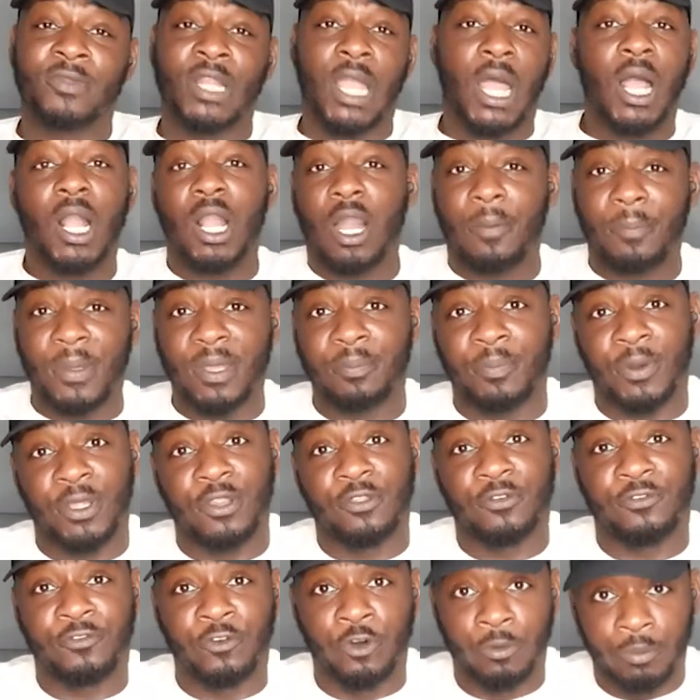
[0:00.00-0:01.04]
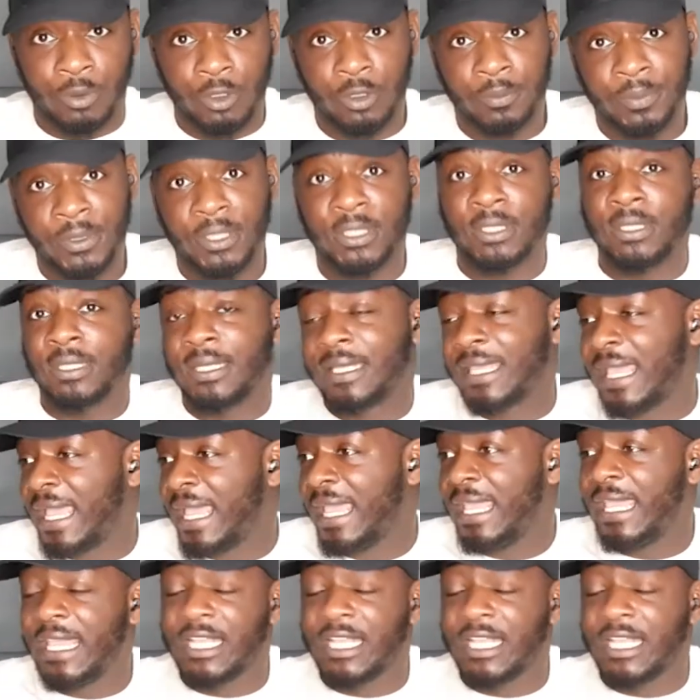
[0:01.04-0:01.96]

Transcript: I got bit by the football bug. Okay,